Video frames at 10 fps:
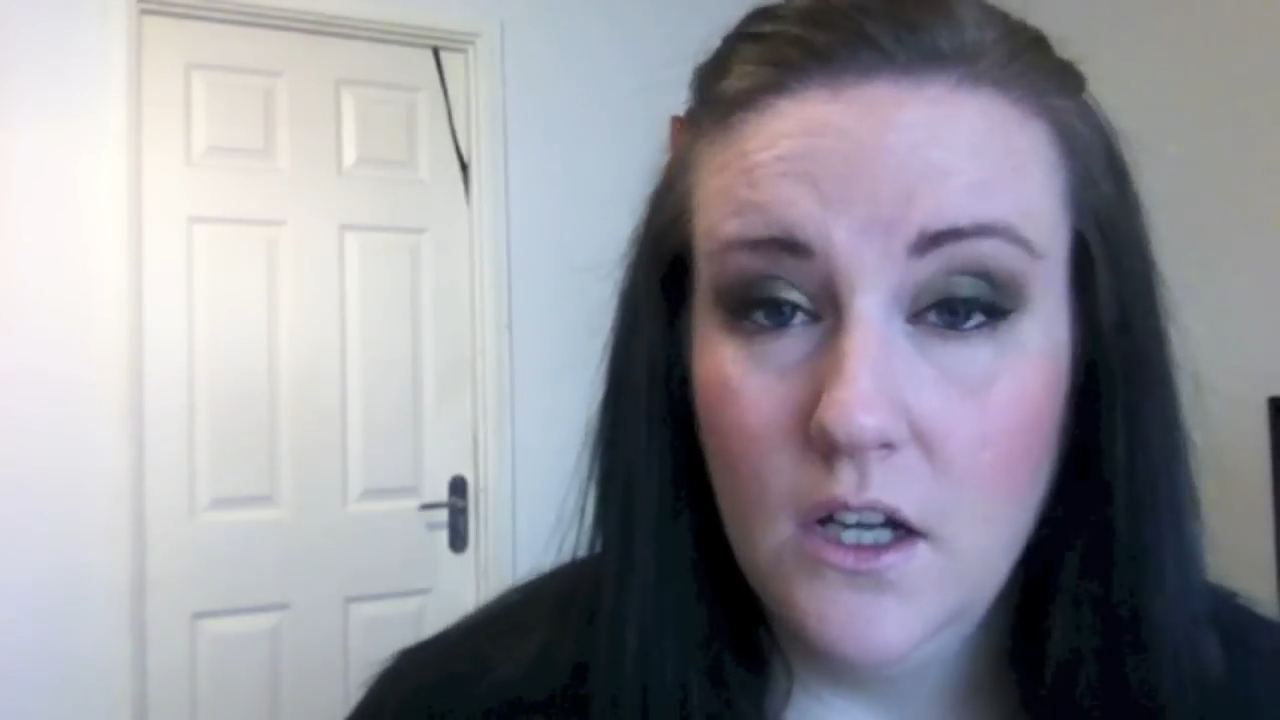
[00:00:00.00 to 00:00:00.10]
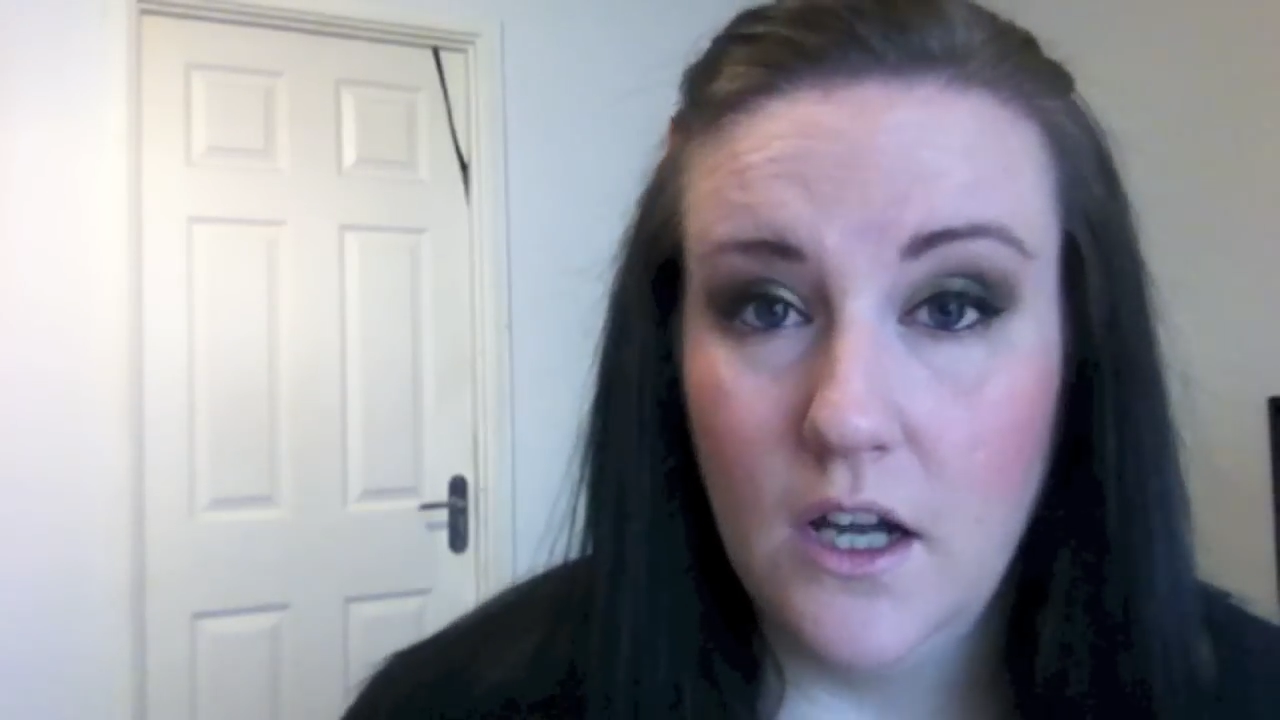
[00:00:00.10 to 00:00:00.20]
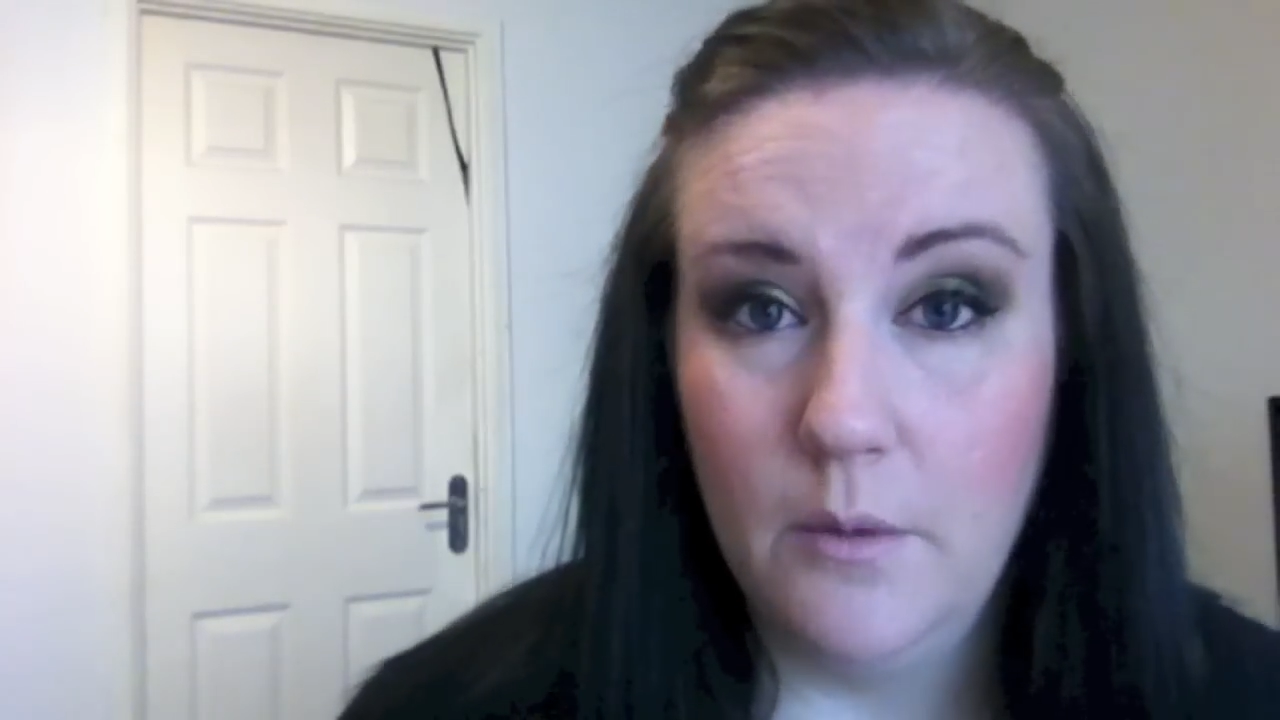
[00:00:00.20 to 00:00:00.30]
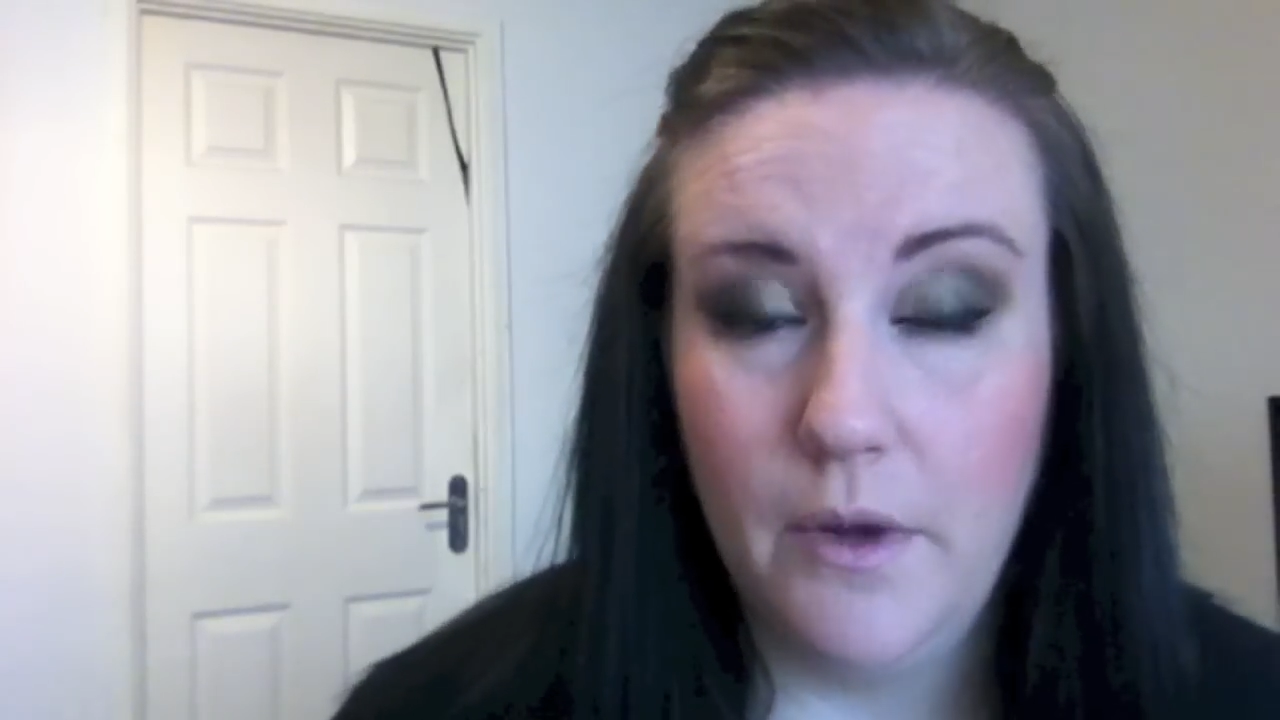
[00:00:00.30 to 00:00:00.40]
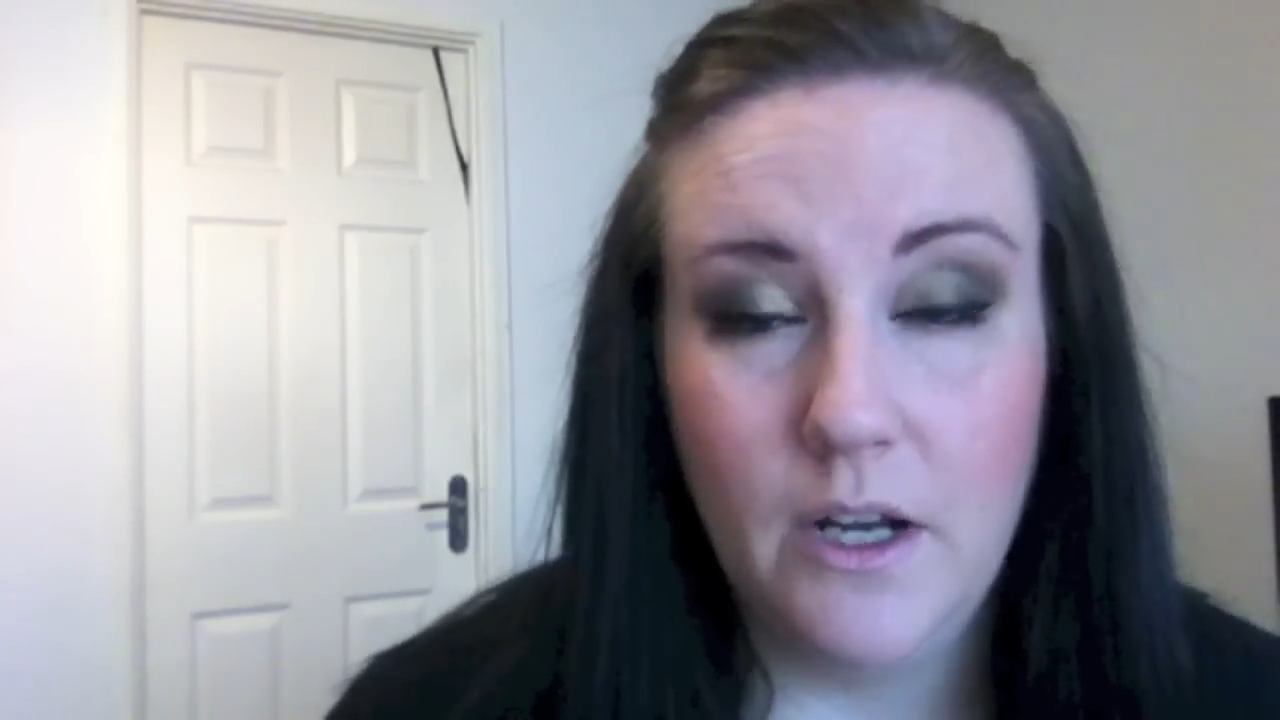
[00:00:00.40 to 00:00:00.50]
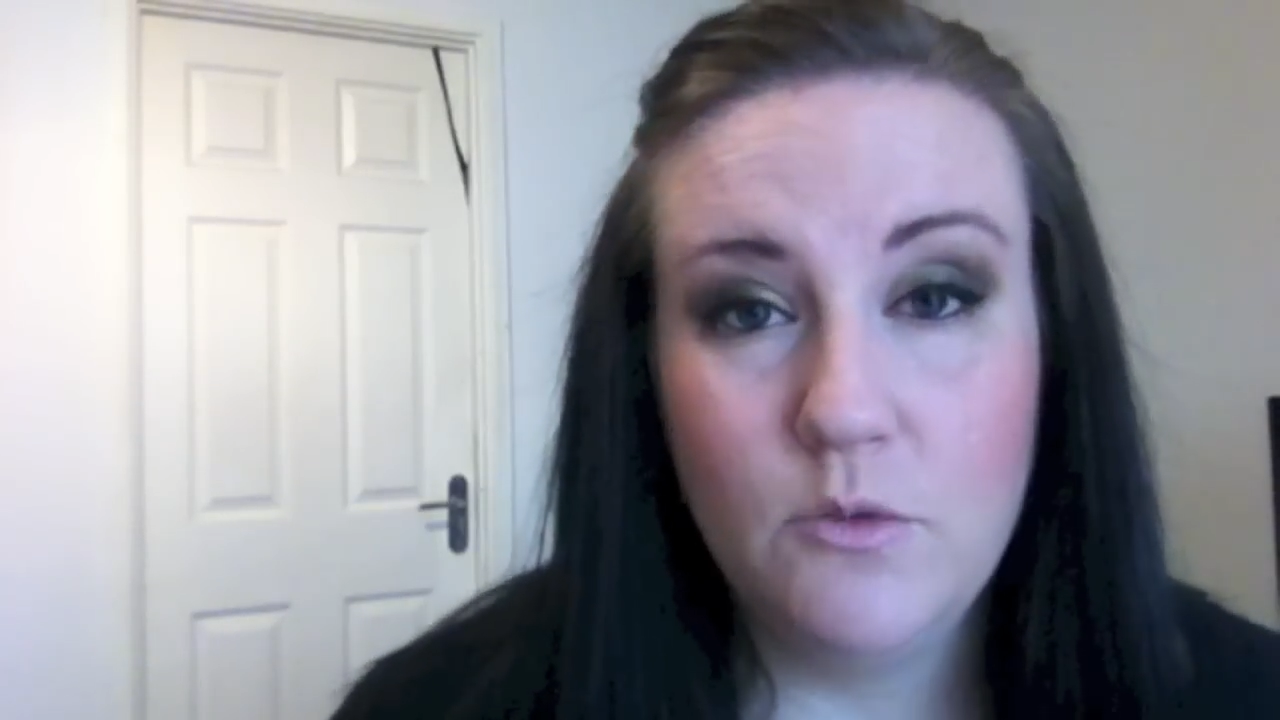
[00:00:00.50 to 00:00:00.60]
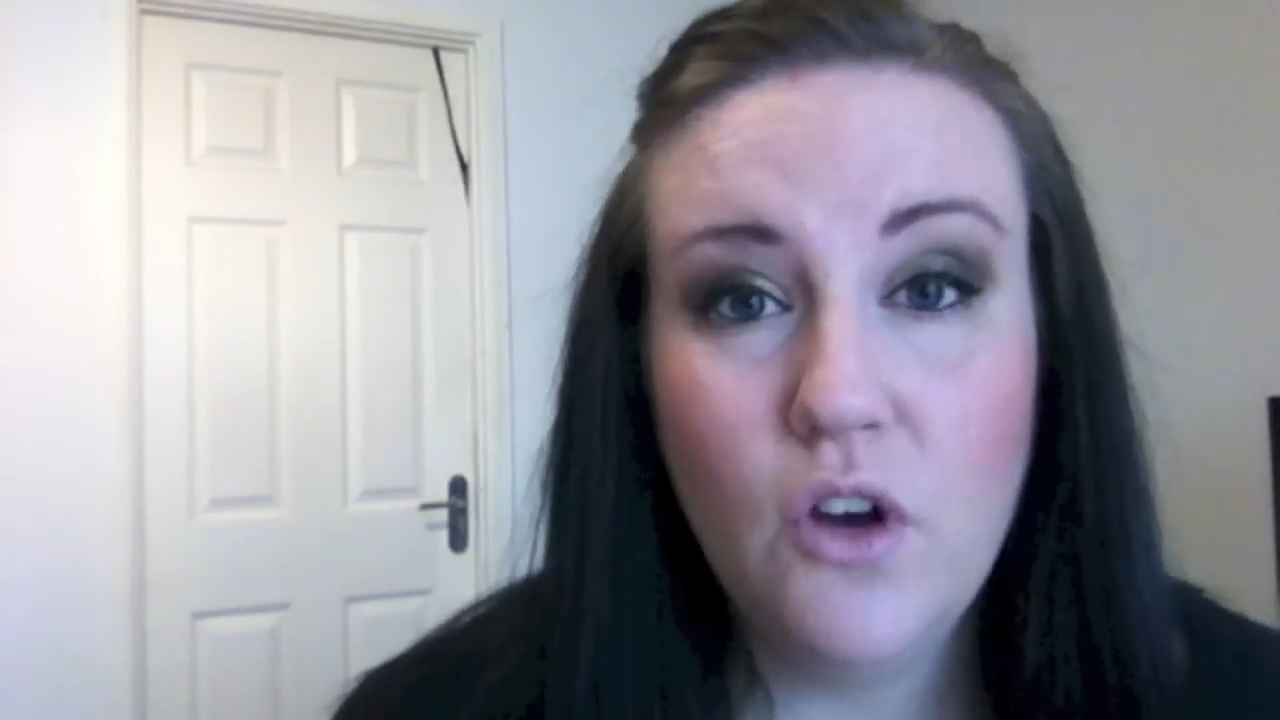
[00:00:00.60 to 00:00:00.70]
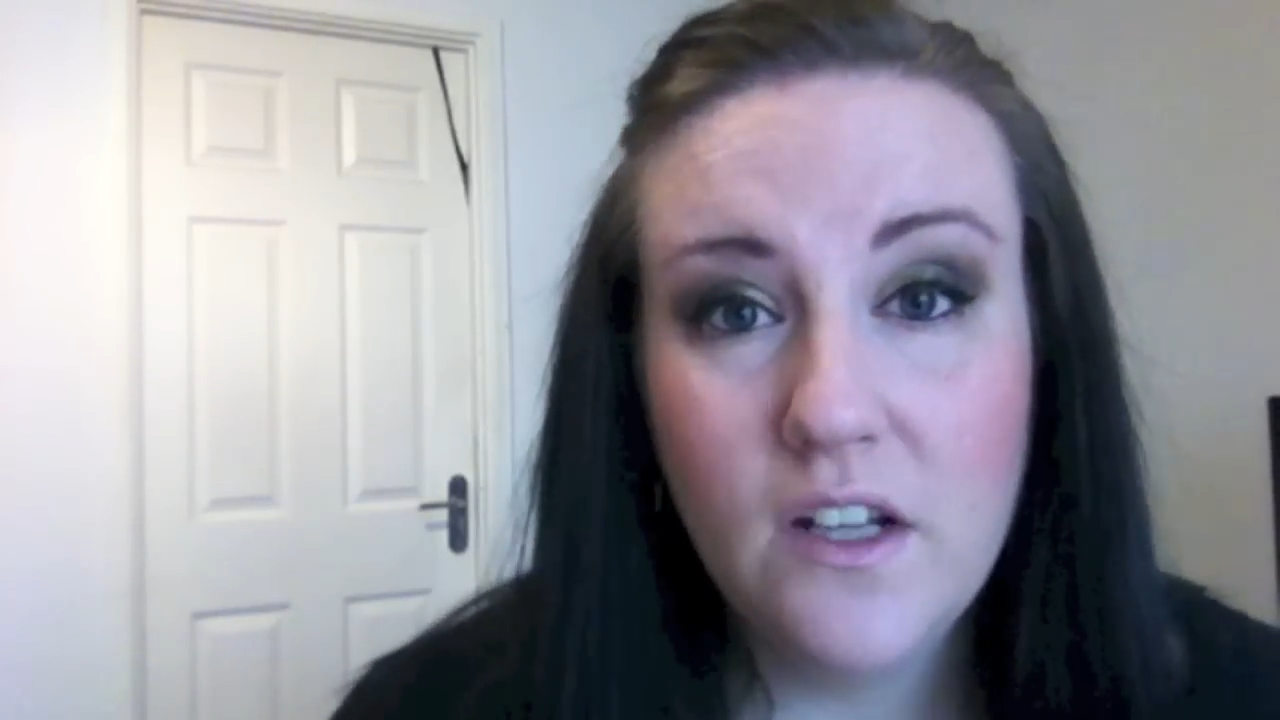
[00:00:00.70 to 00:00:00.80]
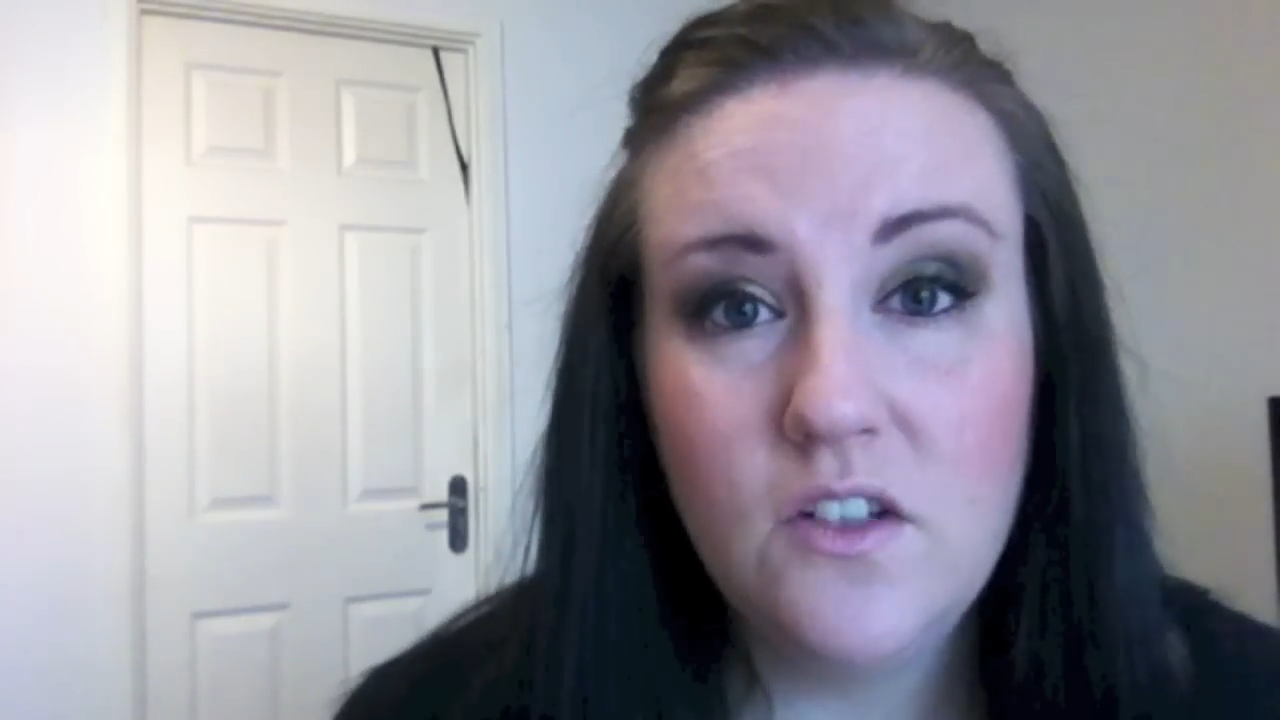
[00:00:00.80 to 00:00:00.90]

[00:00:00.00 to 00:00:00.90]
and I'm trying